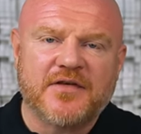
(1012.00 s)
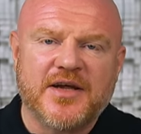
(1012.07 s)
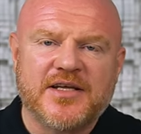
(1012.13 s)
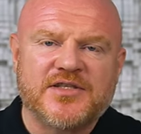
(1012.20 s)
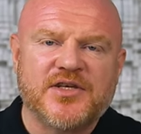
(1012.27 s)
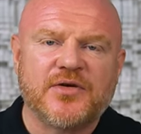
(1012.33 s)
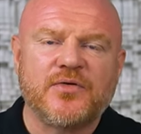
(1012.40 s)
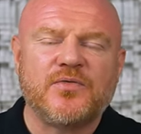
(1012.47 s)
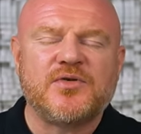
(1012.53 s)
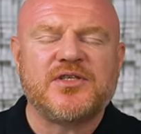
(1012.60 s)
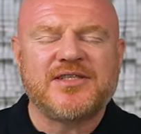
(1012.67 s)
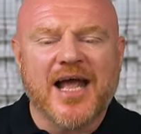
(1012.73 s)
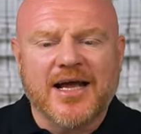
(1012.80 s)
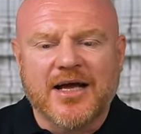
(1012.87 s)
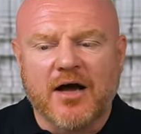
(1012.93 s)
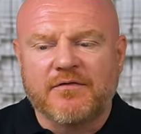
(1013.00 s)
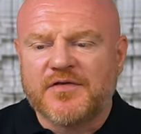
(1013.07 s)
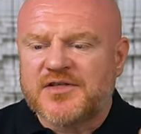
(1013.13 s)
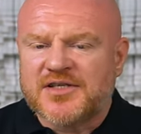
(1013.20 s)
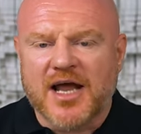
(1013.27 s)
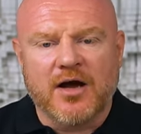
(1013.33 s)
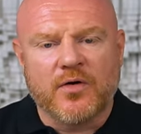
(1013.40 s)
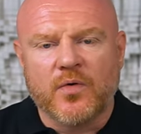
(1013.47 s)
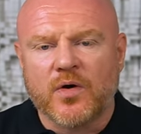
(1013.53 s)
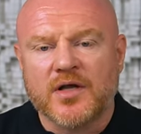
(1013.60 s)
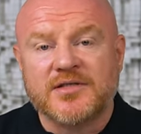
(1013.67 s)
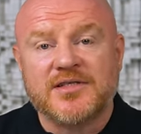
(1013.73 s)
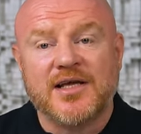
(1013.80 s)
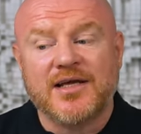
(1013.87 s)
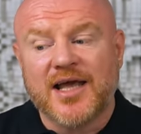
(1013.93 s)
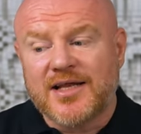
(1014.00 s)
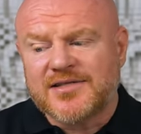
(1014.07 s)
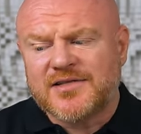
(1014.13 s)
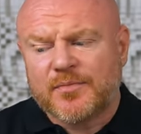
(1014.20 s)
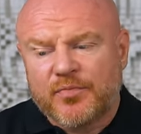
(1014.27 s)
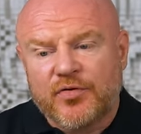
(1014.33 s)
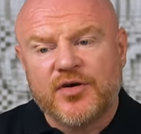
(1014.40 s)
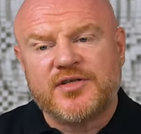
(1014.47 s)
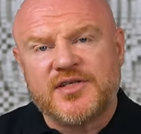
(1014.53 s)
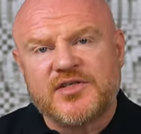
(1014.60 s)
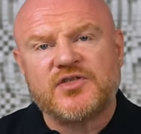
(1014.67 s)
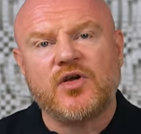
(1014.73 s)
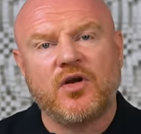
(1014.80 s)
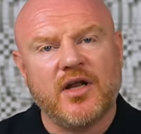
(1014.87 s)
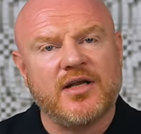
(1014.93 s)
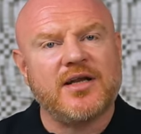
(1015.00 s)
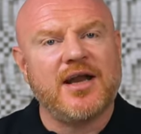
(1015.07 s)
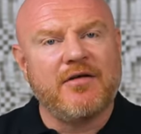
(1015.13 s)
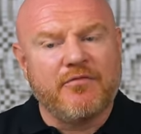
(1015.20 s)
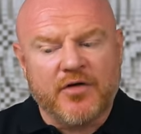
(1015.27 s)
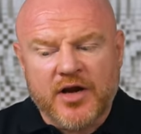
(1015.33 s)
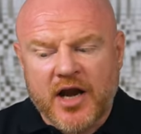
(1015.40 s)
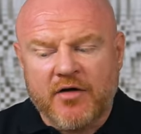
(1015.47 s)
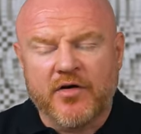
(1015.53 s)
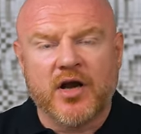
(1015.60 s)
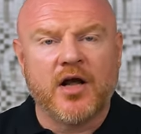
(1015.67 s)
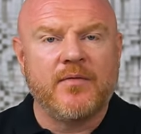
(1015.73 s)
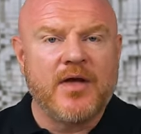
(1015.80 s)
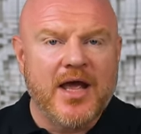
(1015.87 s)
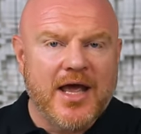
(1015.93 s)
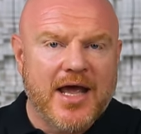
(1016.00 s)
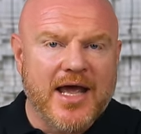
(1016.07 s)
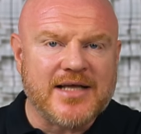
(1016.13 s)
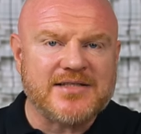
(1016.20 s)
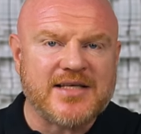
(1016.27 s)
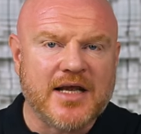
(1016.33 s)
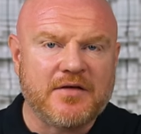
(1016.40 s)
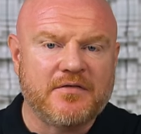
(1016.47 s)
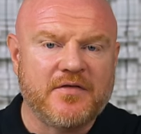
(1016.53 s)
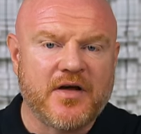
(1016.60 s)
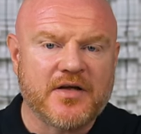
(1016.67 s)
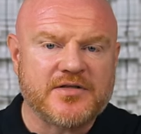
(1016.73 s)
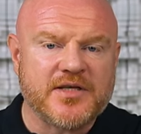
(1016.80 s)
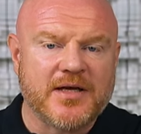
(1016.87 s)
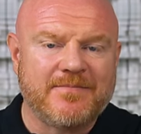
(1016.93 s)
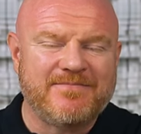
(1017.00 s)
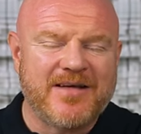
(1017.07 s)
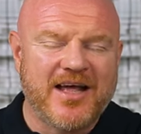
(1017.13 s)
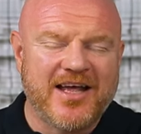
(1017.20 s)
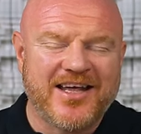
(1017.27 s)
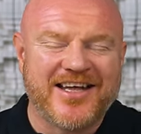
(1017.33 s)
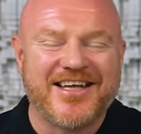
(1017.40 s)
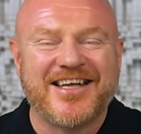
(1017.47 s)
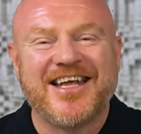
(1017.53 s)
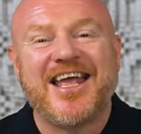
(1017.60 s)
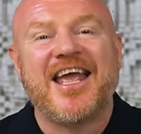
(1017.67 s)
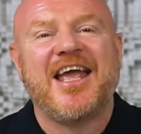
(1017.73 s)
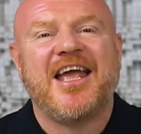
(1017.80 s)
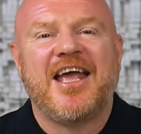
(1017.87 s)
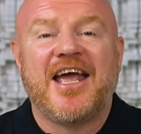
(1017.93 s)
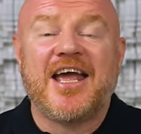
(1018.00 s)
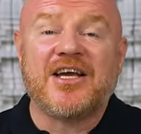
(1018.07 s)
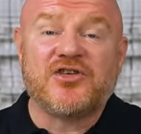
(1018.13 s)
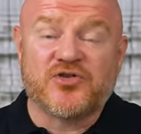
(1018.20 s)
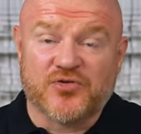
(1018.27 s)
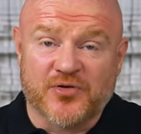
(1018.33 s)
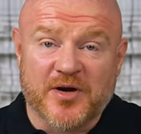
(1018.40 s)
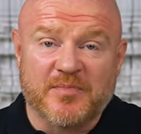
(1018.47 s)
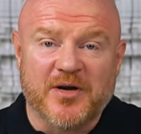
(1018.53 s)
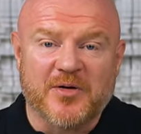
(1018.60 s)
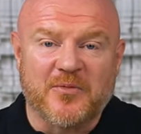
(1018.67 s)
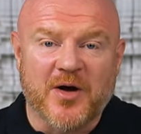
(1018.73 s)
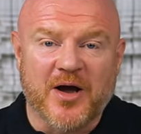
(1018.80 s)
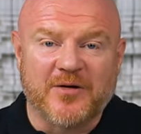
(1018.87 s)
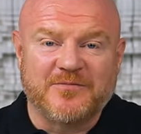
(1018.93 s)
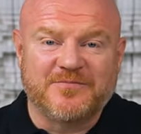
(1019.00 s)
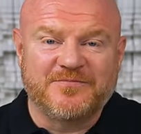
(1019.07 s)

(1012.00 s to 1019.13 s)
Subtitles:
V2 stack up for sound quality against a pretty solid in every area SA30? Extremely well.